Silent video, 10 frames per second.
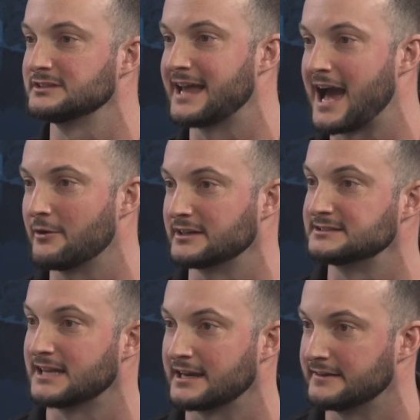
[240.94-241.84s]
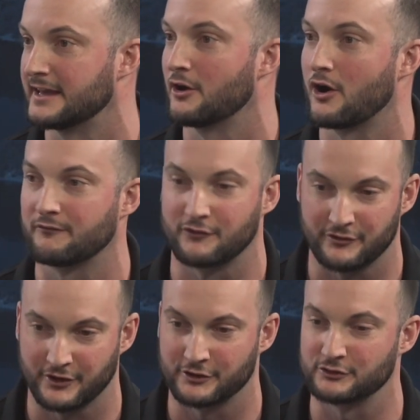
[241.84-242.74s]
how excited they are for
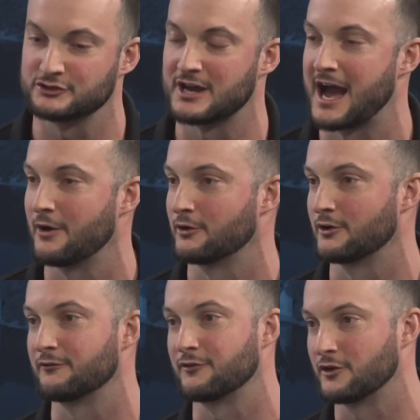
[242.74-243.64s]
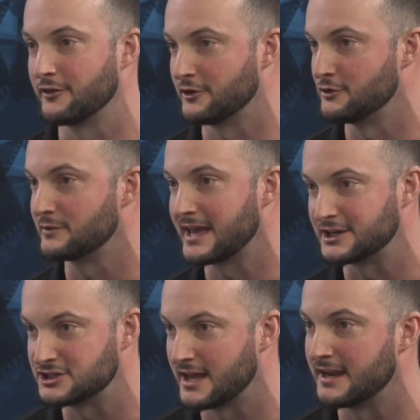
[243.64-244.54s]
their new shower, for their new
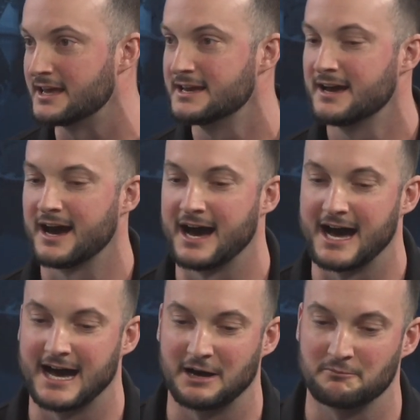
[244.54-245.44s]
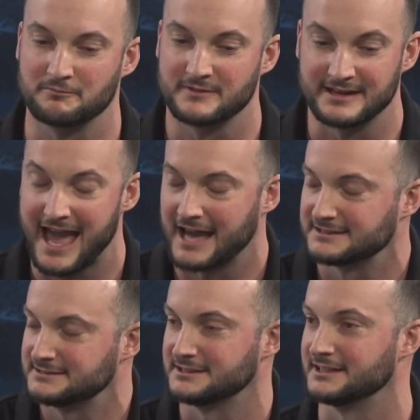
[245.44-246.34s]
kitchen.
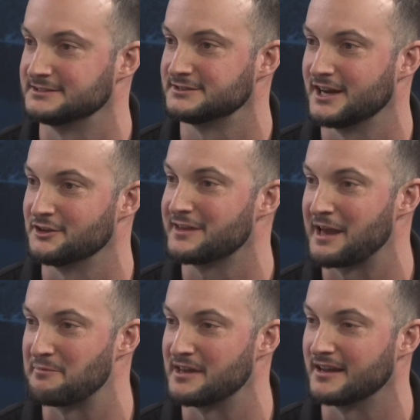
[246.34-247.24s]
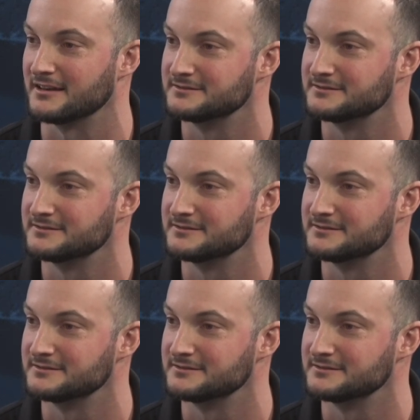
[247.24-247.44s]
It's you can't beat it.